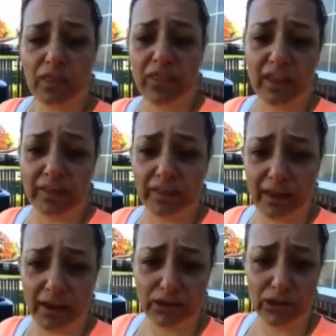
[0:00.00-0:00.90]
that
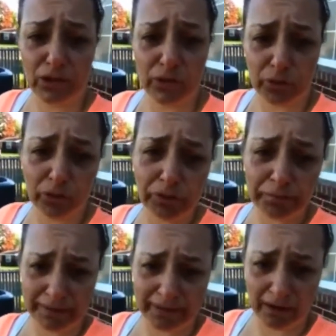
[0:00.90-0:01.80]
they threw
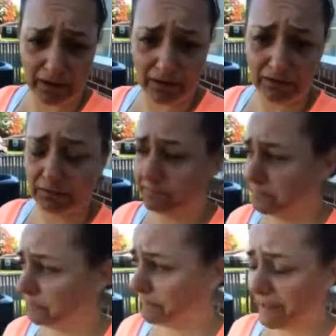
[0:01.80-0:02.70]
him in there
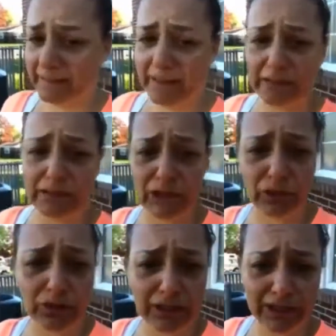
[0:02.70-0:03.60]
and they
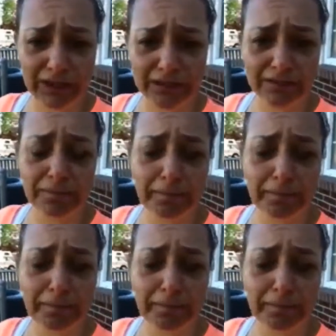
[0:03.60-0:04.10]
literally